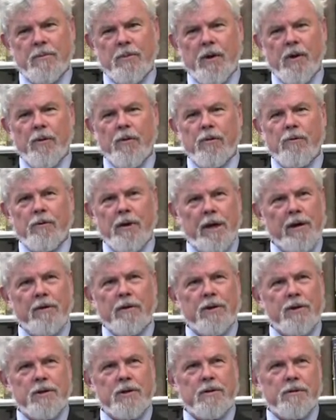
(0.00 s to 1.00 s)
go
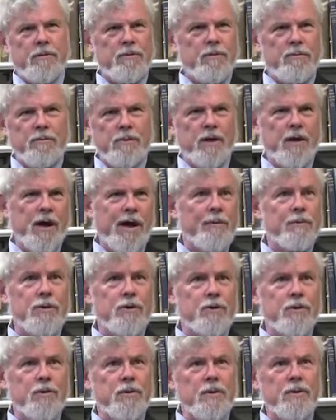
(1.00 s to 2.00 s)
regularly to the,
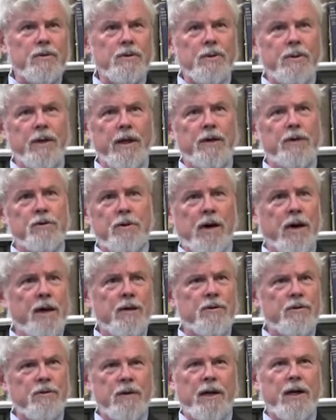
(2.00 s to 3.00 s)
common school. They
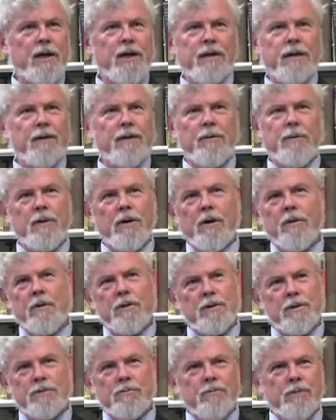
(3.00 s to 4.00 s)
tried and tried, and he would
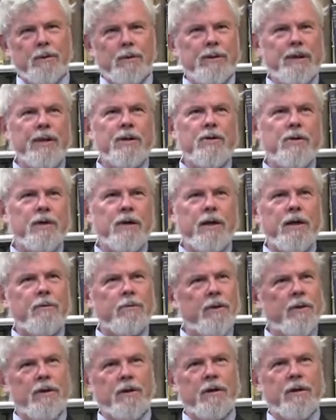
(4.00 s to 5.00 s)
always play hooky,
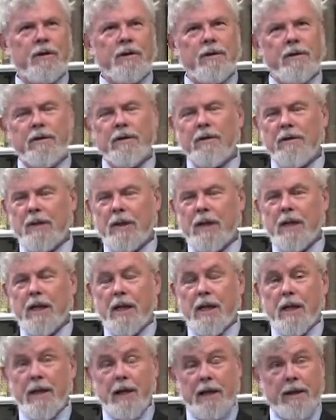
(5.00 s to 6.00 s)
one thing and another.
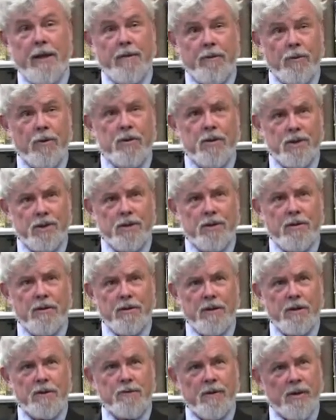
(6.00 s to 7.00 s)
And then, of course,
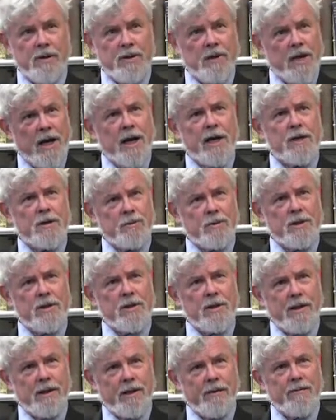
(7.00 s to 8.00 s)
his father dies when
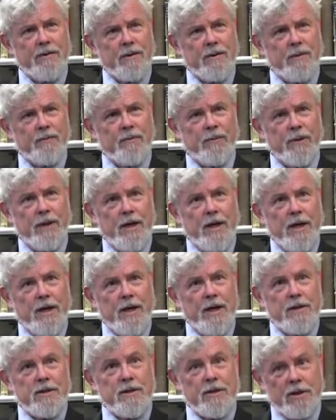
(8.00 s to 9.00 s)
he's 11.
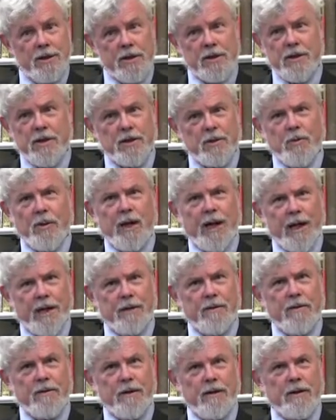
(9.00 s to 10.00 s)
So she says, Well,
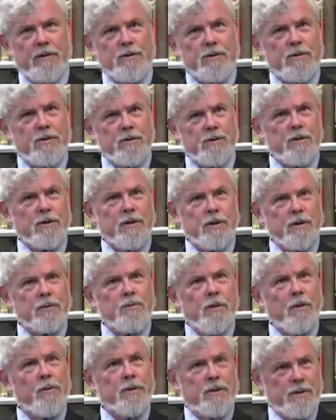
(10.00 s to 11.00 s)
I took
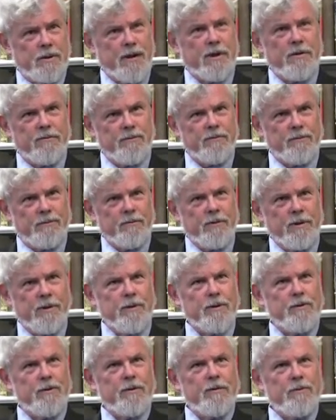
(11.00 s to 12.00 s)
this moment to kind of
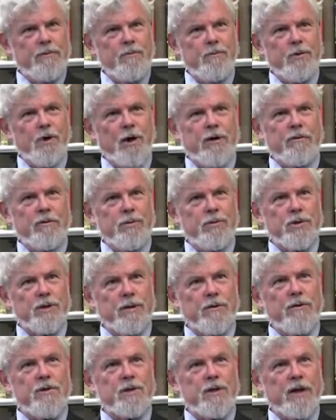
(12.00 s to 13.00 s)
really talk to him
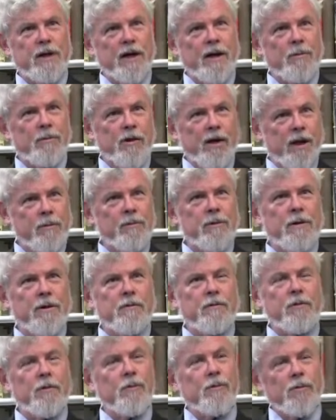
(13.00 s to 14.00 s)
seriously, and I brought him into
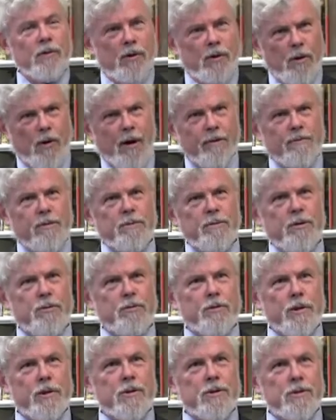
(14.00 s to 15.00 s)
the room with the coffin
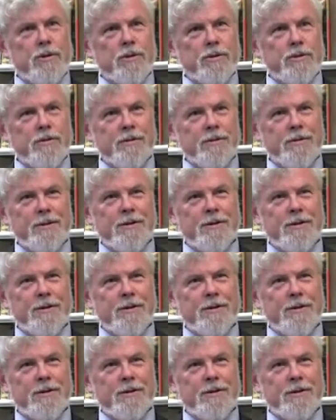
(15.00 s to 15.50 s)
between us